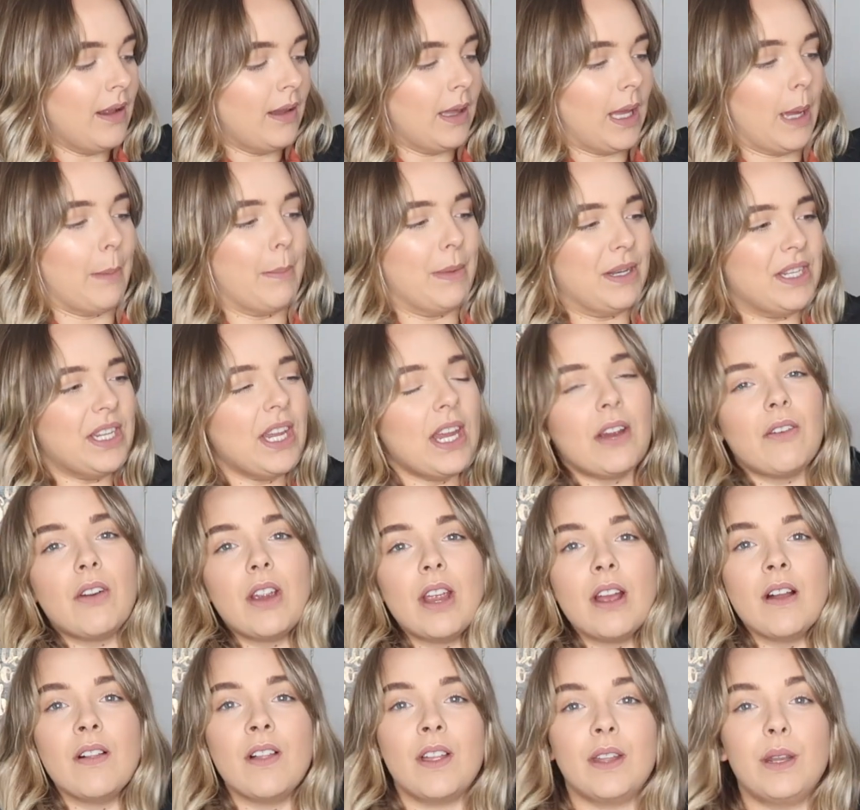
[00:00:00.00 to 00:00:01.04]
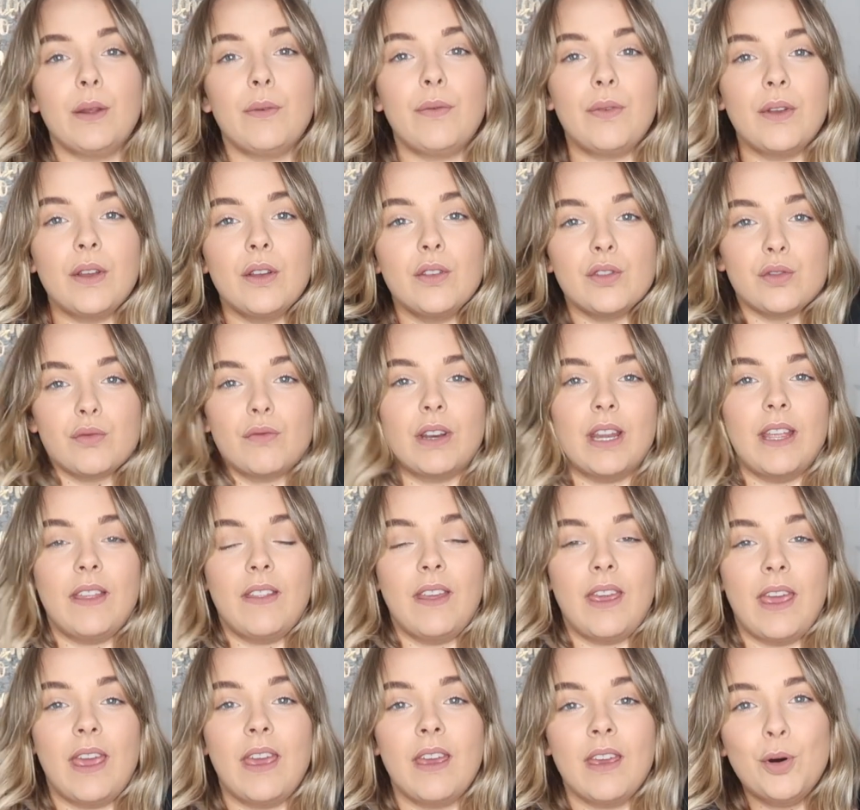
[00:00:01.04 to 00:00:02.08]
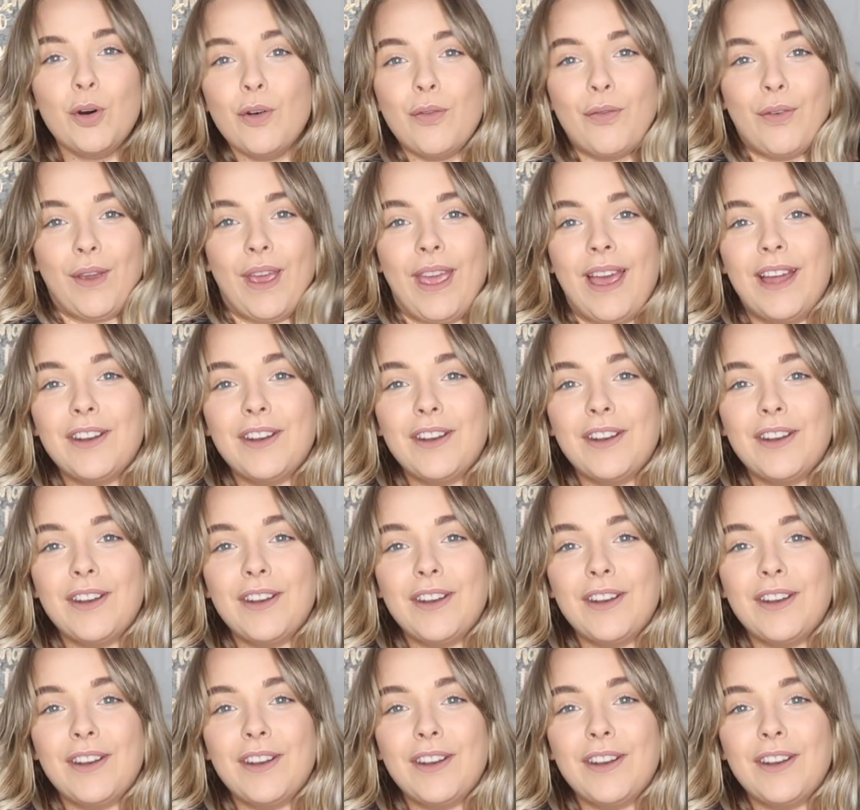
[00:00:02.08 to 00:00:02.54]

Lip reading: like material and it feels really puffy.